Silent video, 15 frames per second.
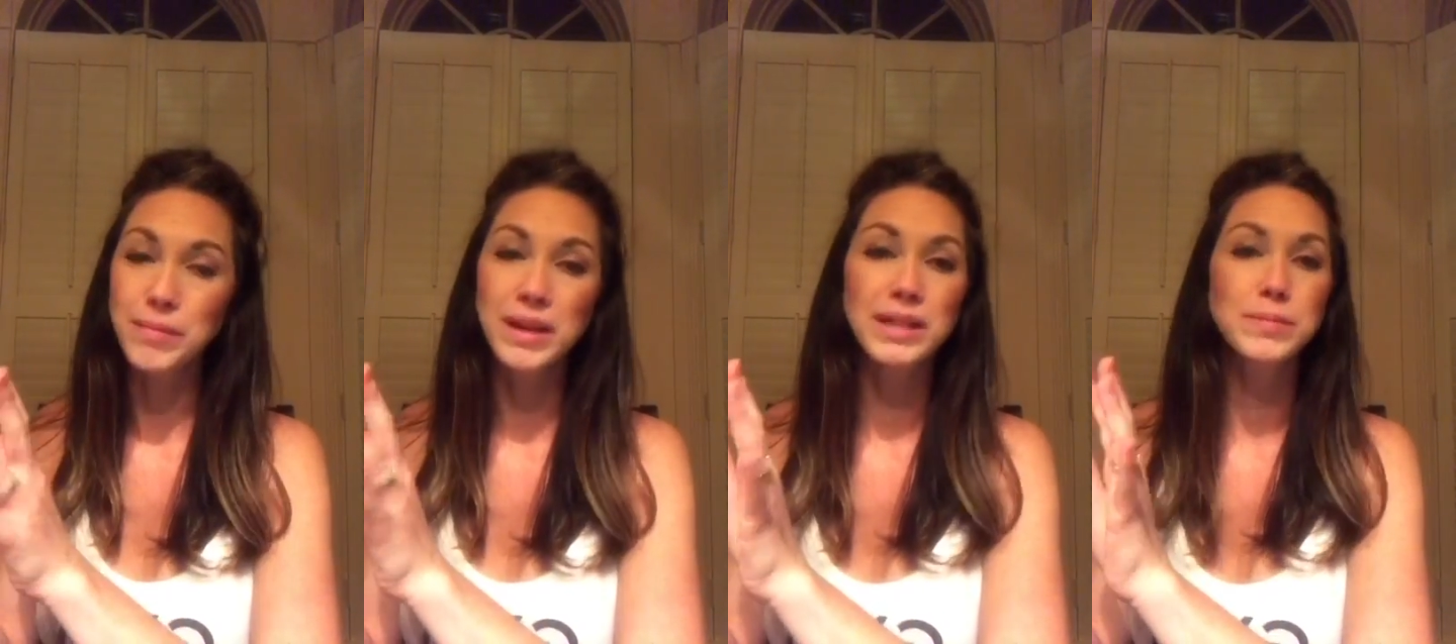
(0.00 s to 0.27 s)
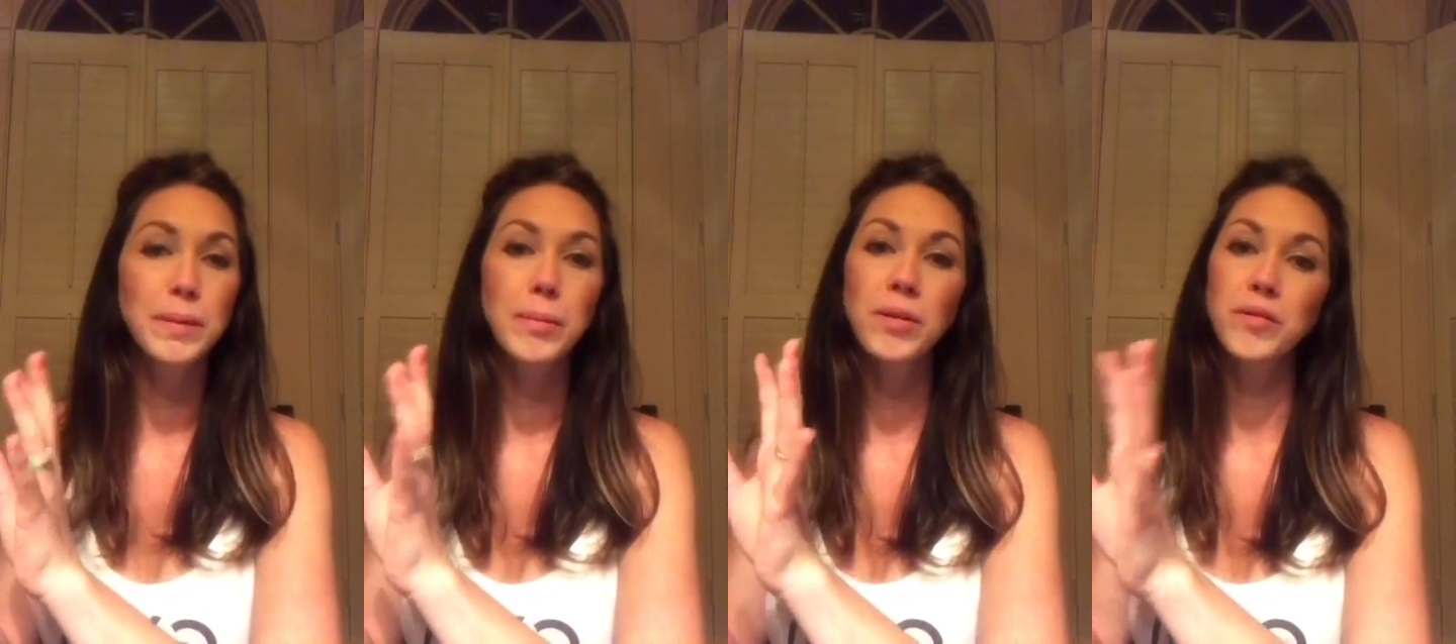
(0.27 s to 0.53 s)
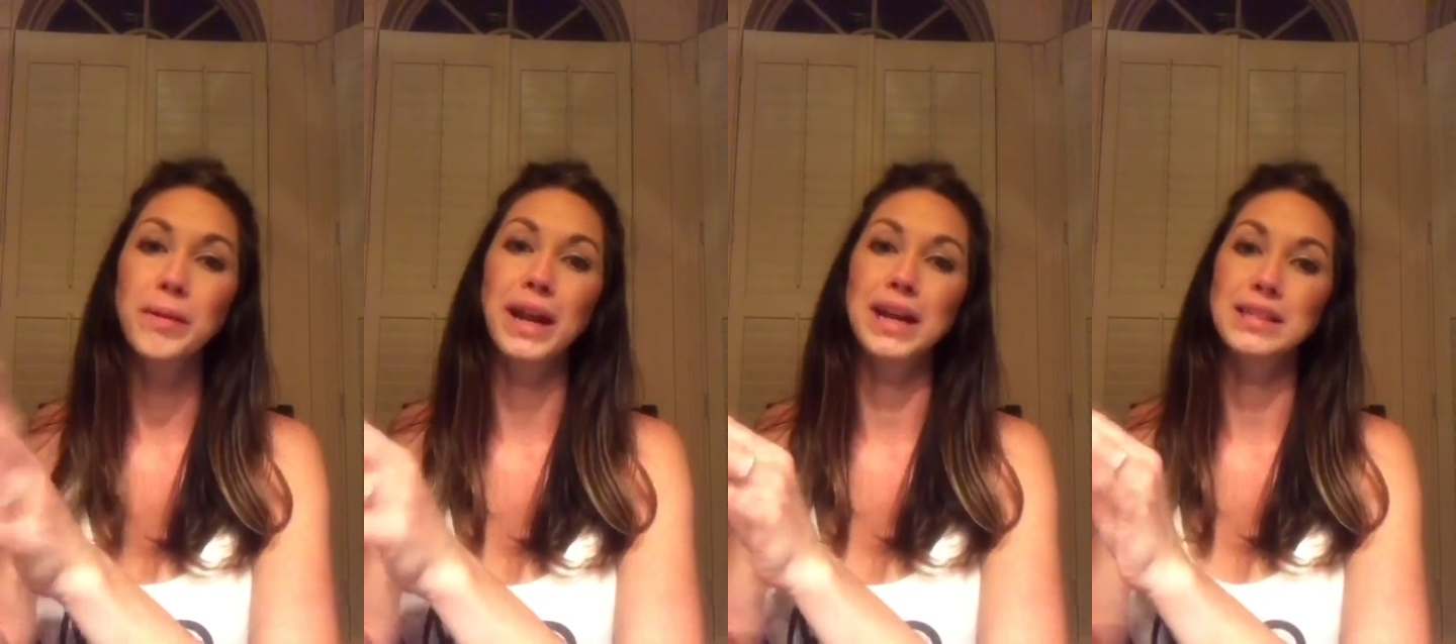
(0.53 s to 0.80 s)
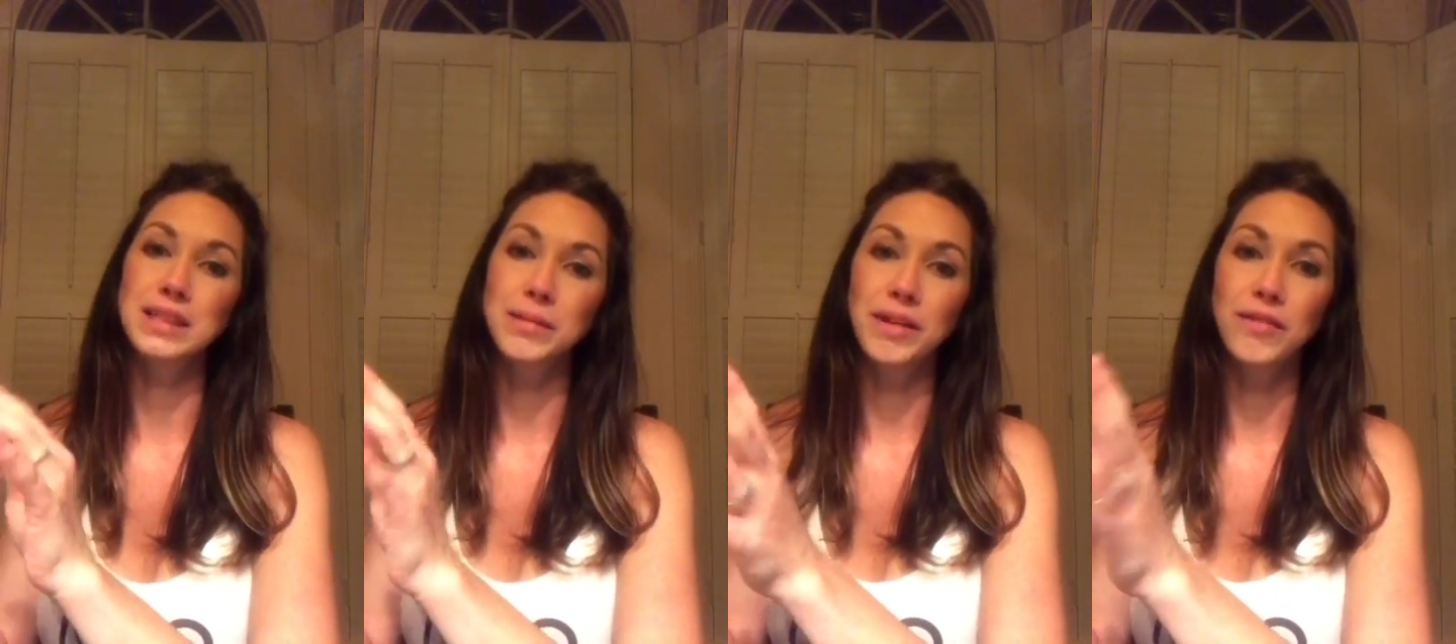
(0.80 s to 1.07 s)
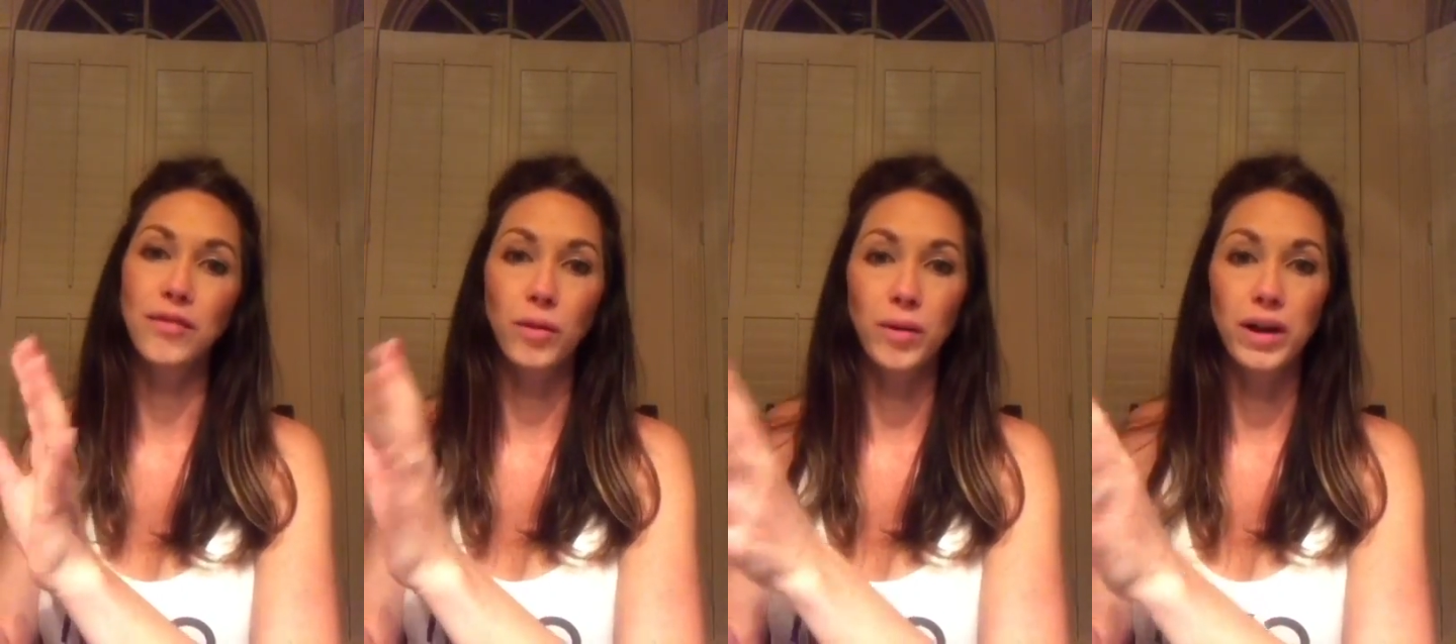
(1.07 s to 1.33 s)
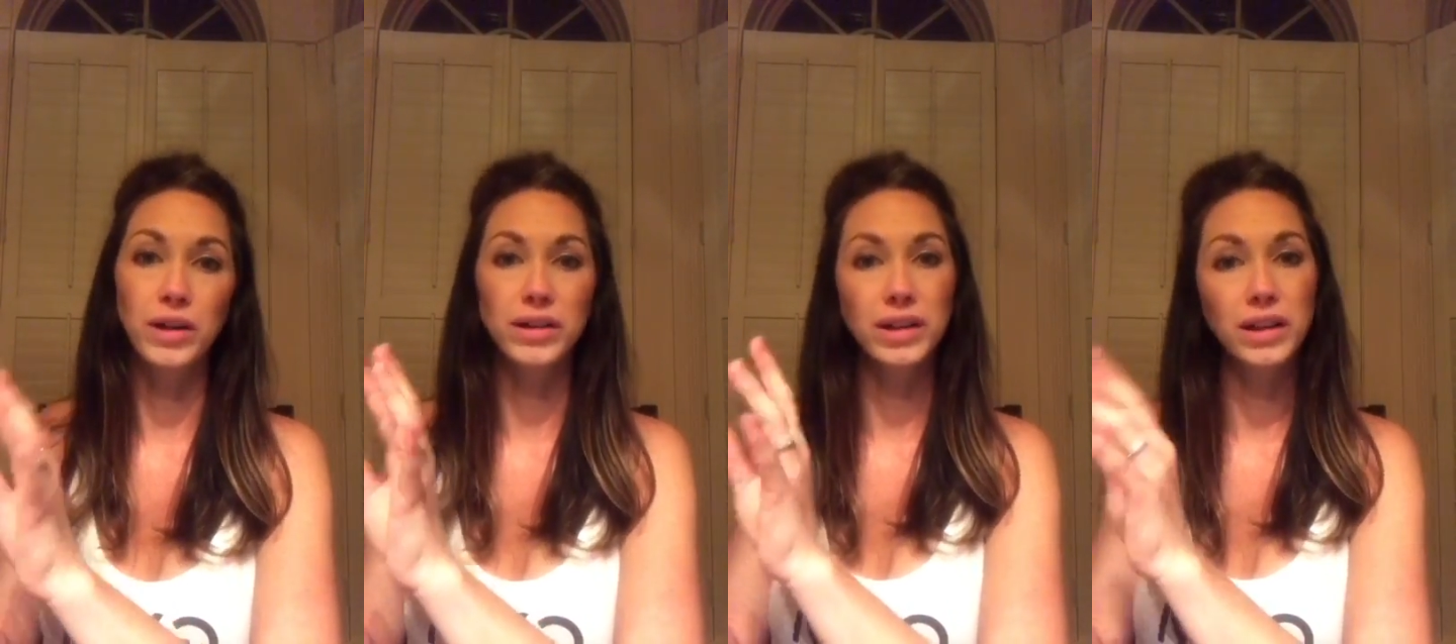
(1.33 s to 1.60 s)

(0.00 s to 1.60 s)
because people have been asking me for a while,